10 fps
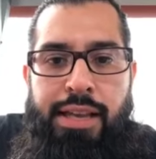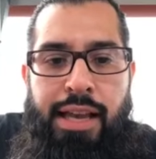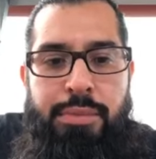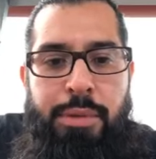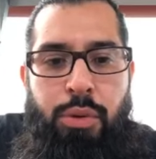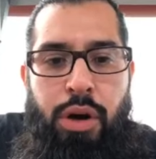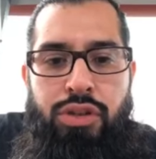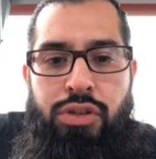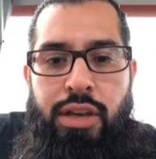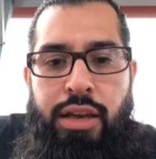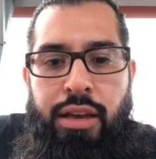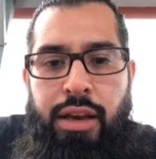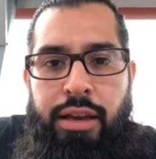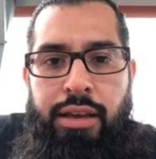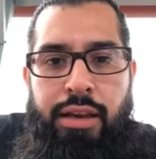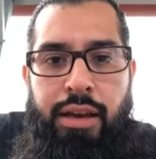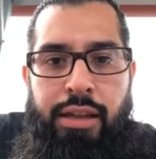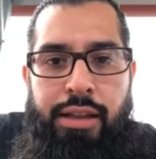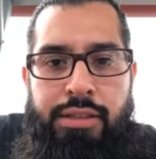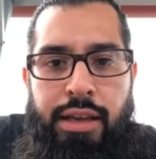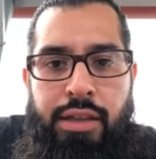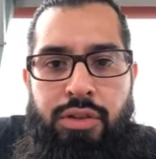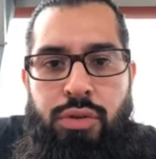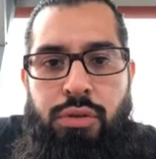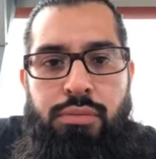ask me questions. I, I, I like to answer.